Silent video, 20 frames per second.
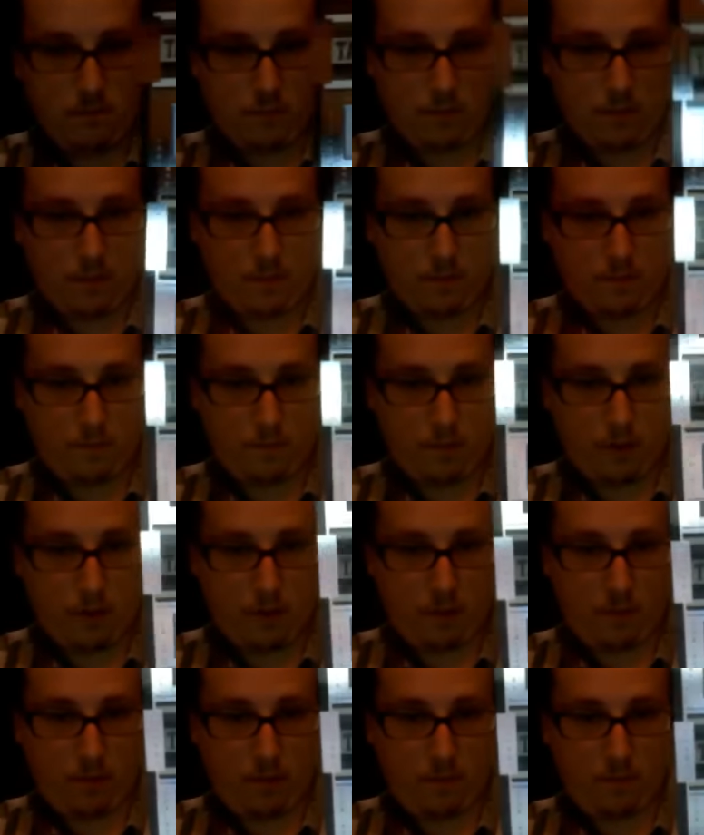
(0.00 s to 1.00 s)
with
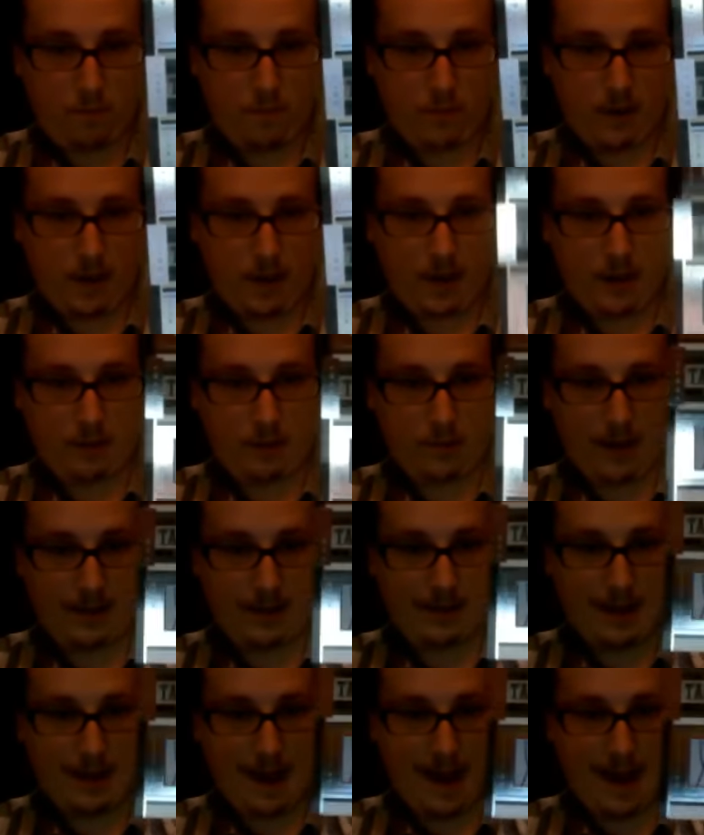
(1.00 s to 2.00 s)
both made
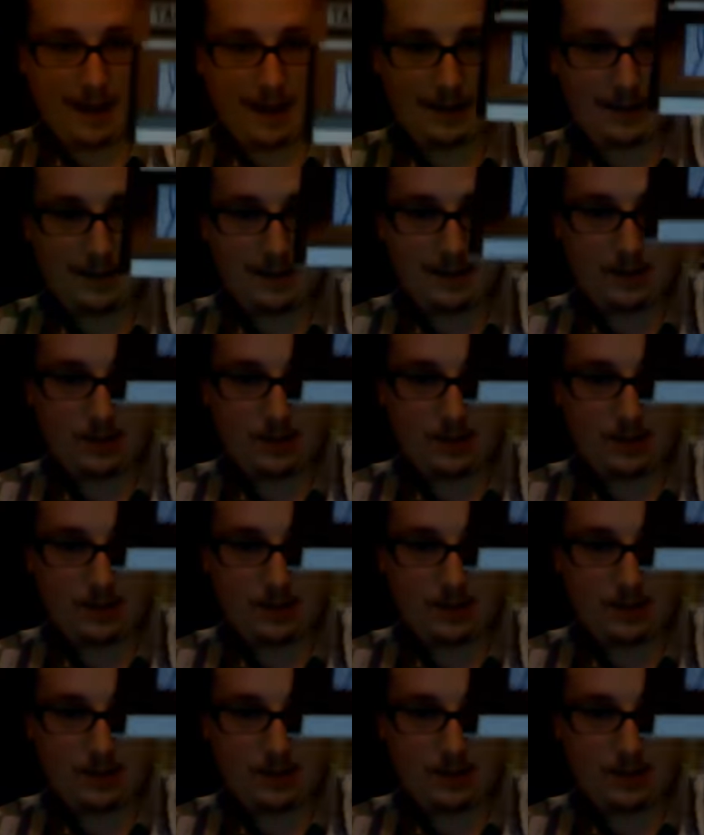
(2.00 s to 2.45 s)
great tags.